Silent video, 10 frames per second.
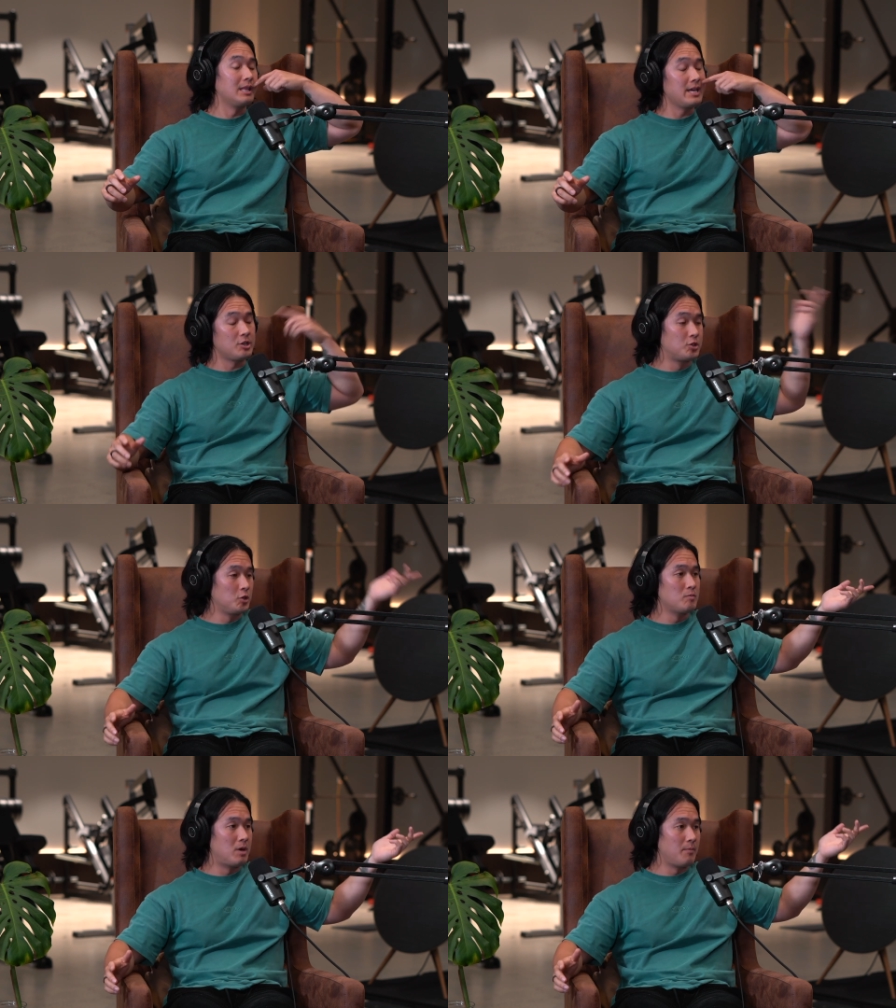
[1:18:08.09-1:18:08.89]
Layer
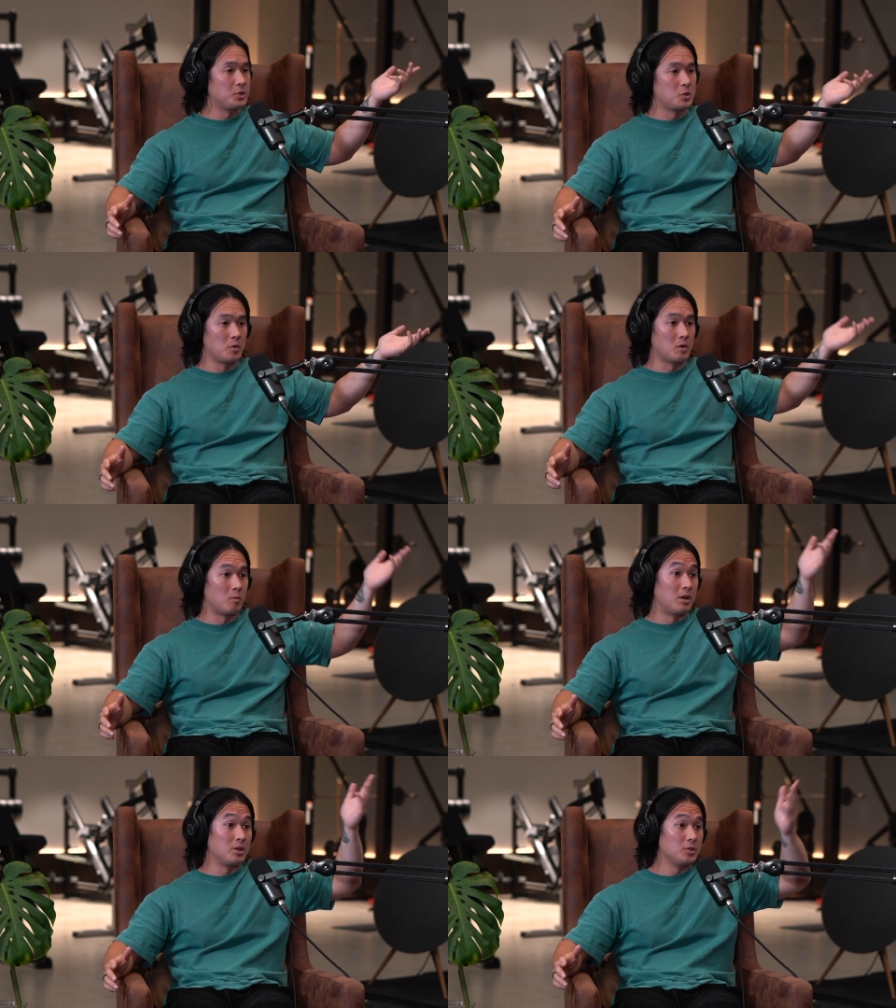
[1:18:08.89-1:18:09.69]
two might be
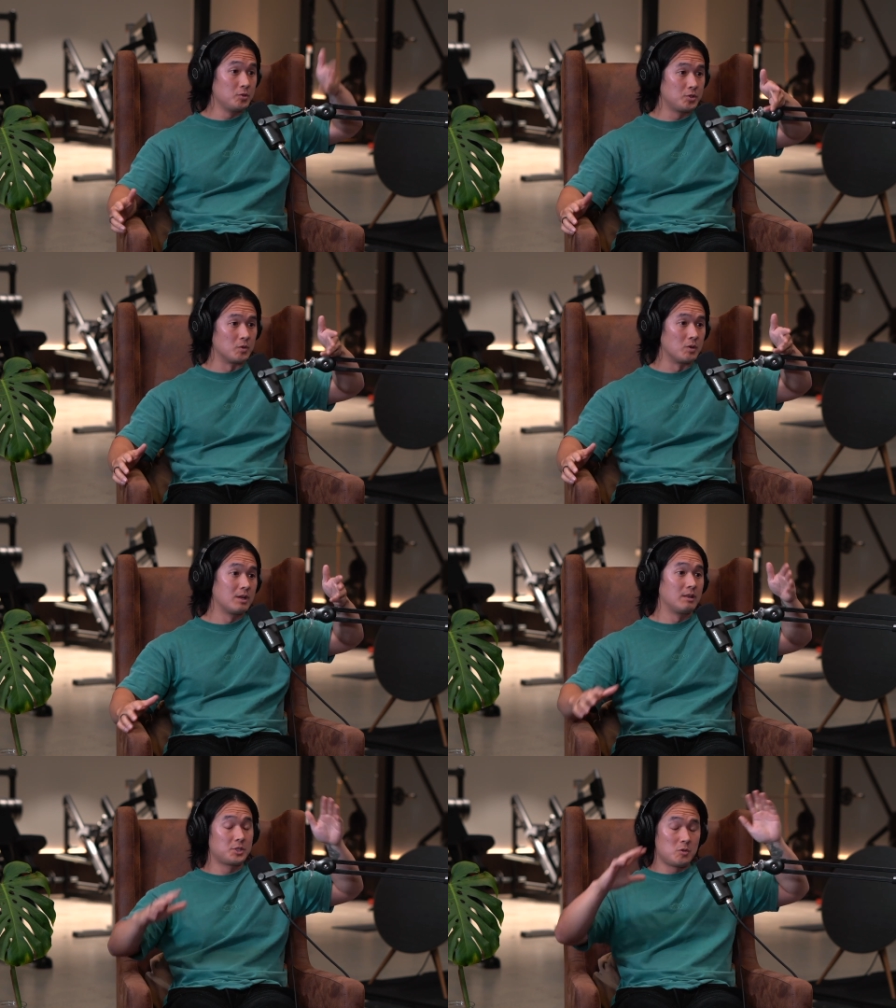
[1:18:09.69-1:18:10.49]
doing what you do.
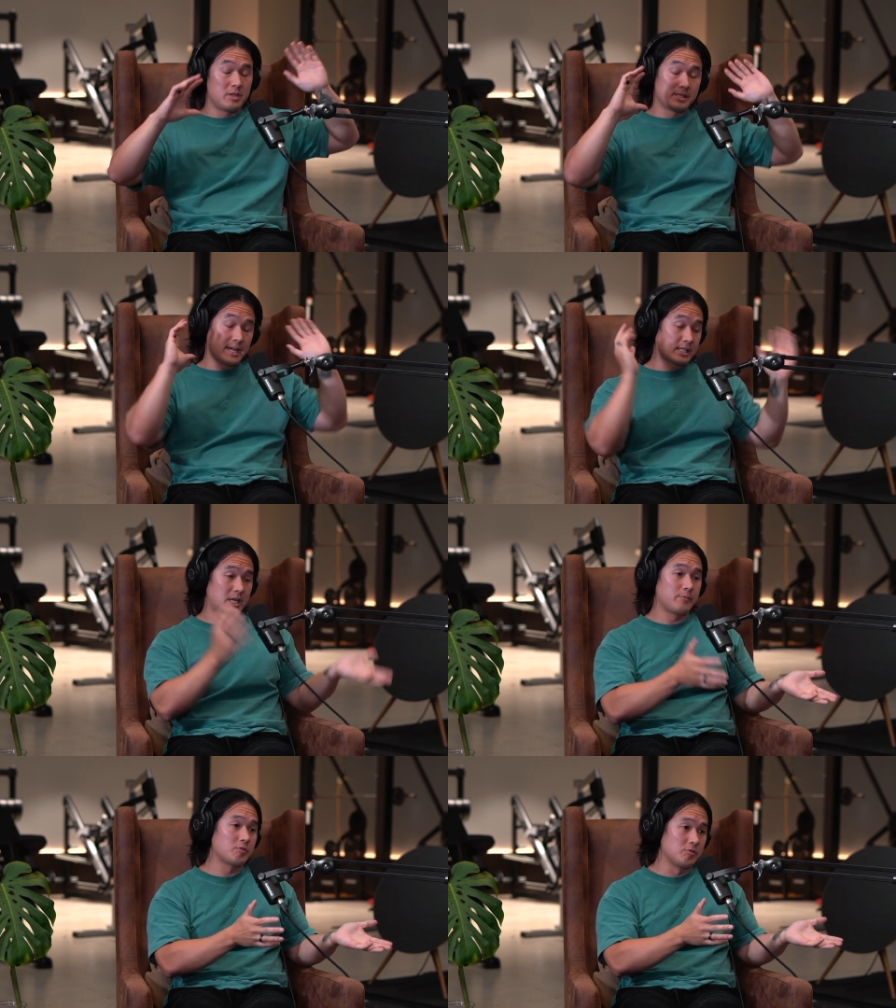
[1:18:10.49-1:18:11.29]
Let's do the
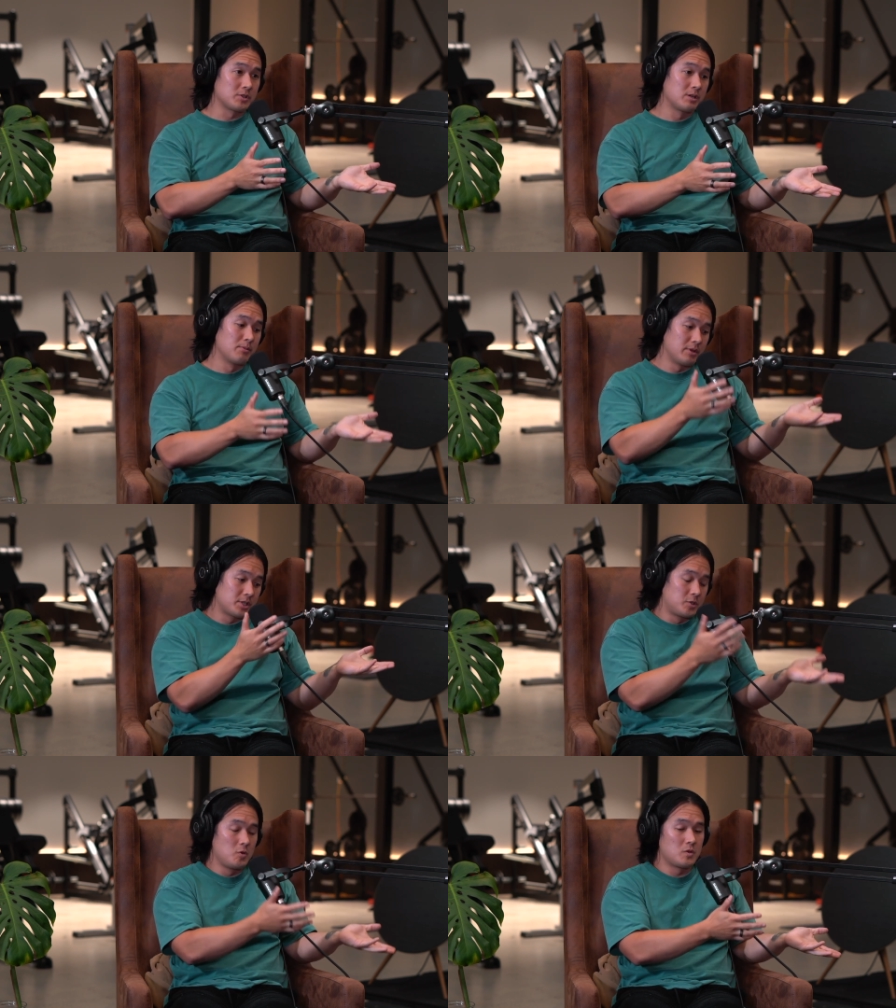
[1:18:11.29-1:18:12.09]
exact same drills.
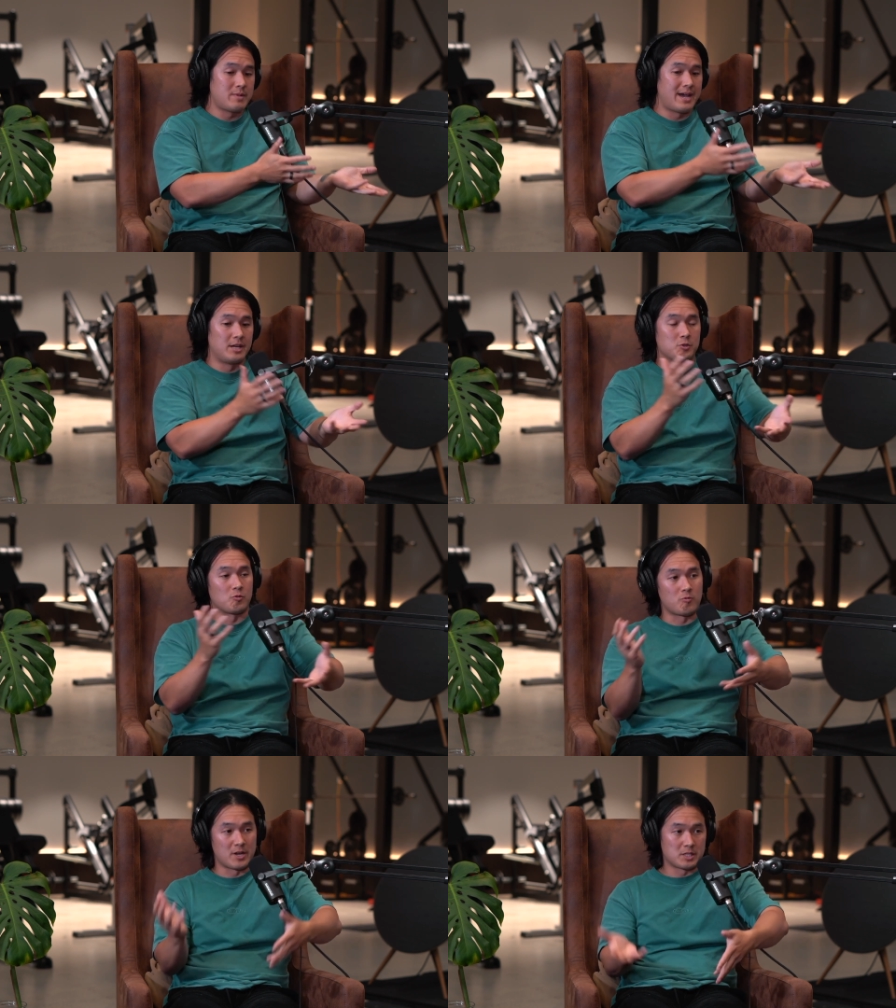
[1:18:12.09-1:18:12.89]
Let's do them
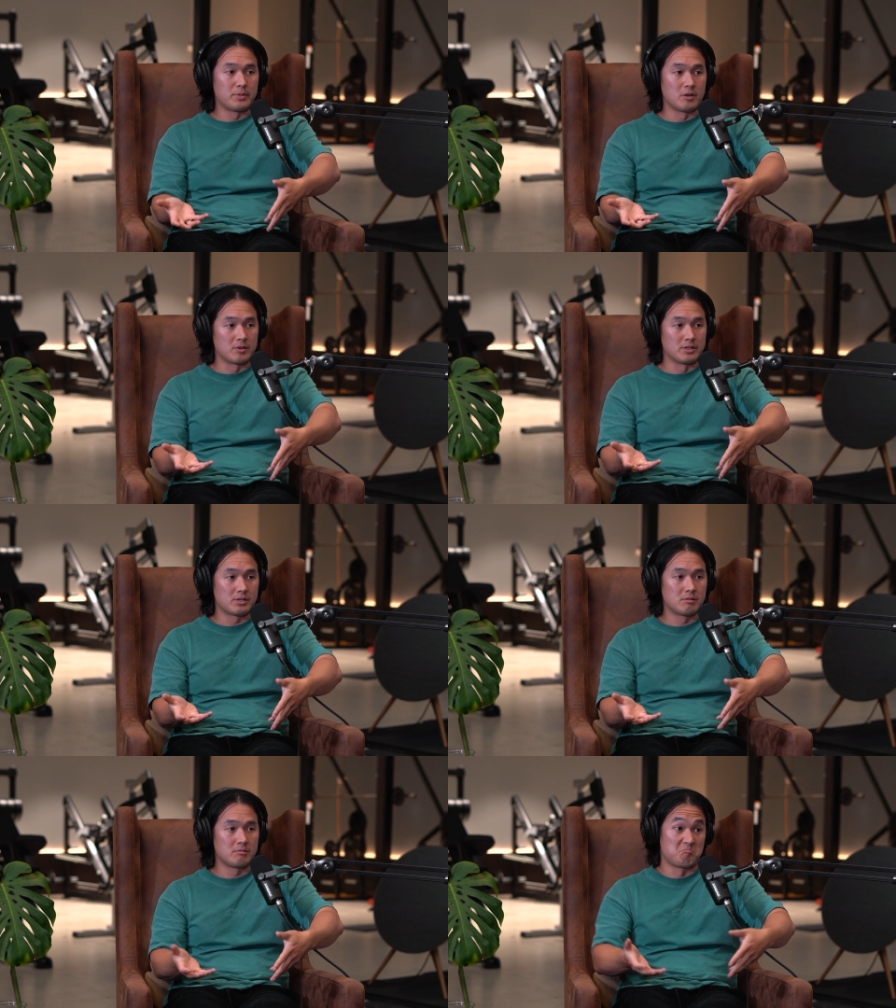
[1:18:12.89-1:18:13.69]
as rest
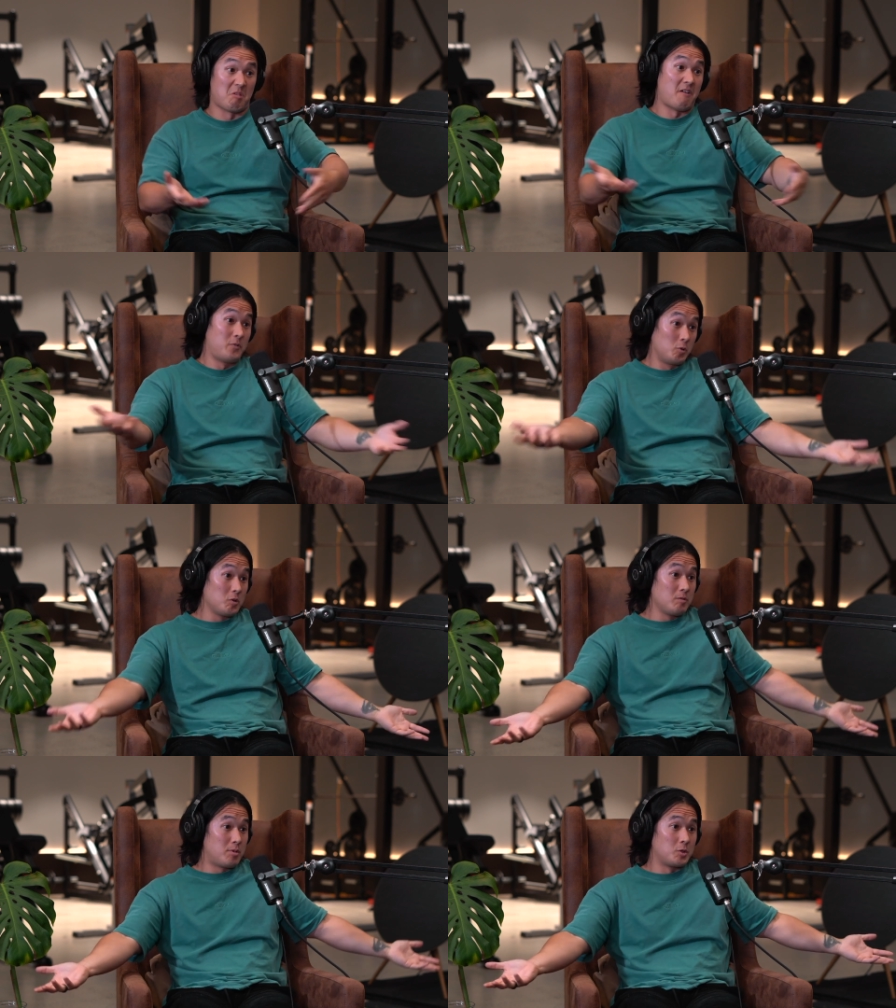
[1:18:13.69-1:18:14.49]
periods. I
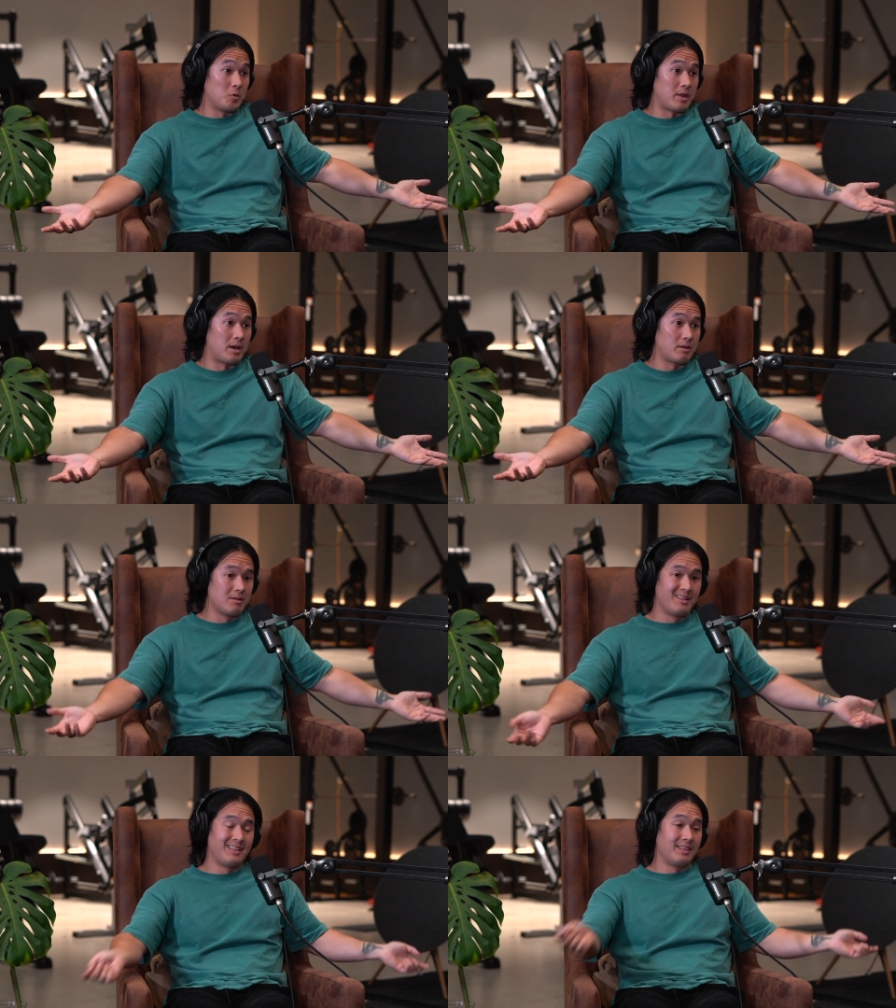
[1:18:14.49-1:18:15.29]
feel good by doing
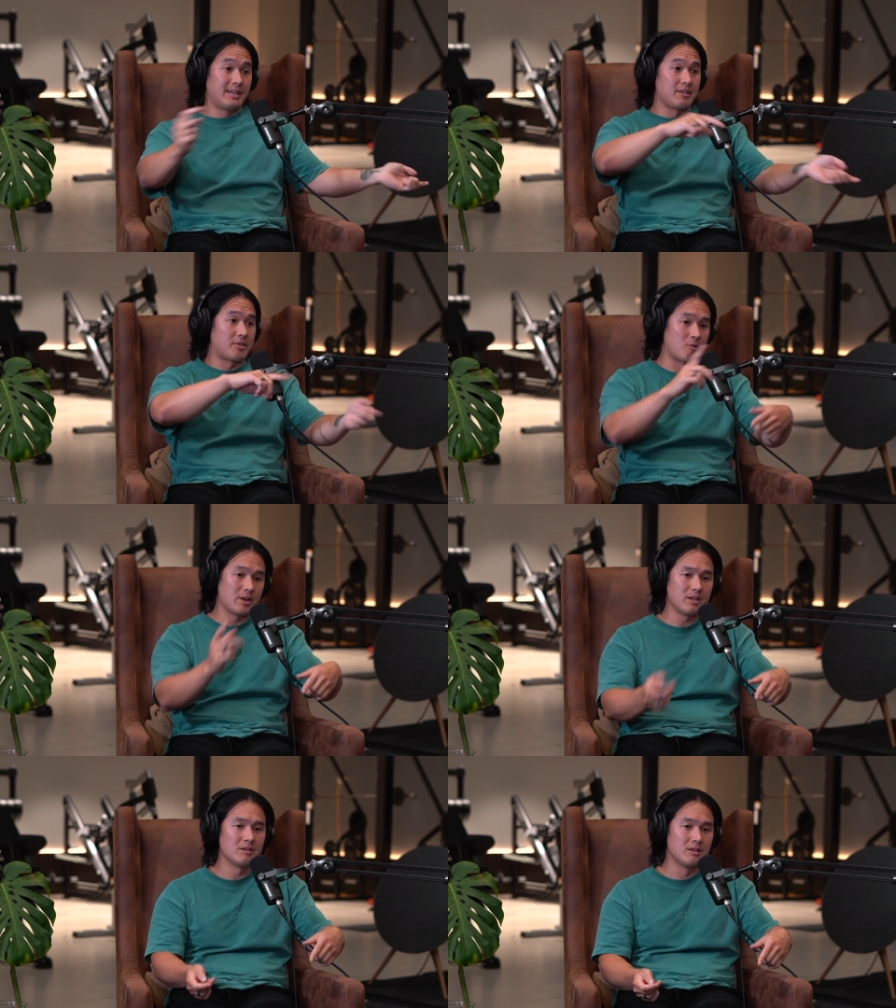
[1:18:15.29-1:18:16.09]
that. Layer
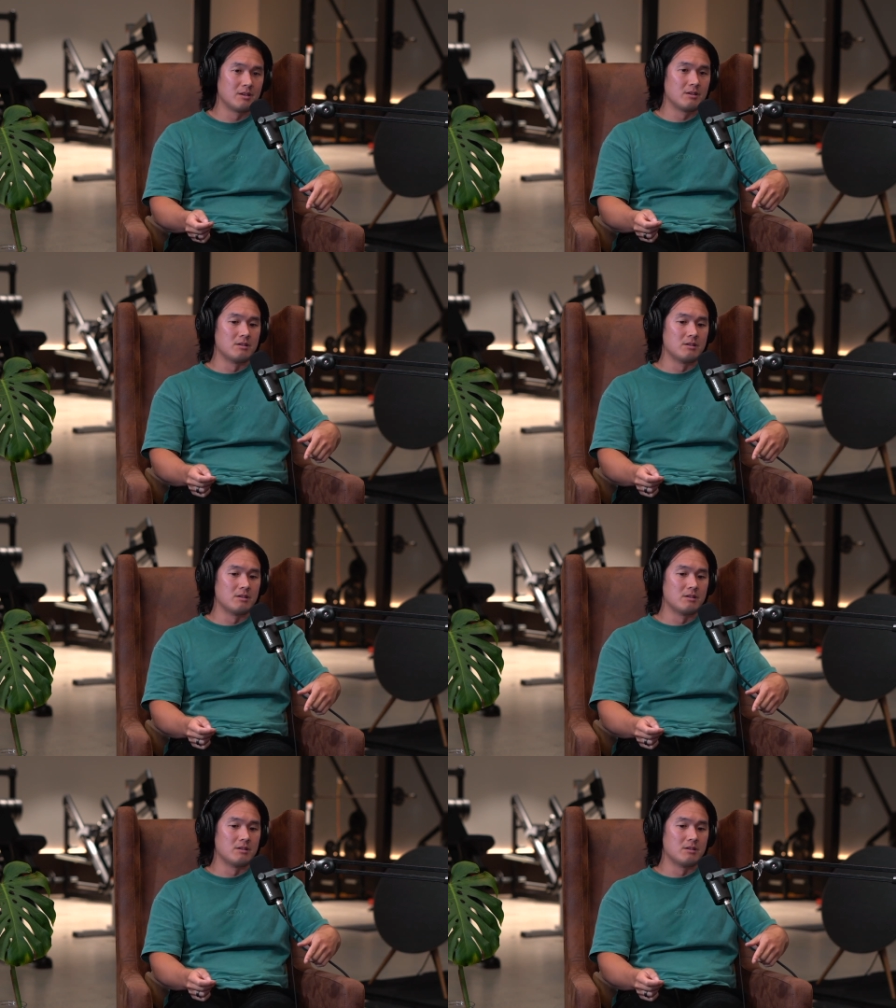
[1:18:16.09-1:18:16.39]
three,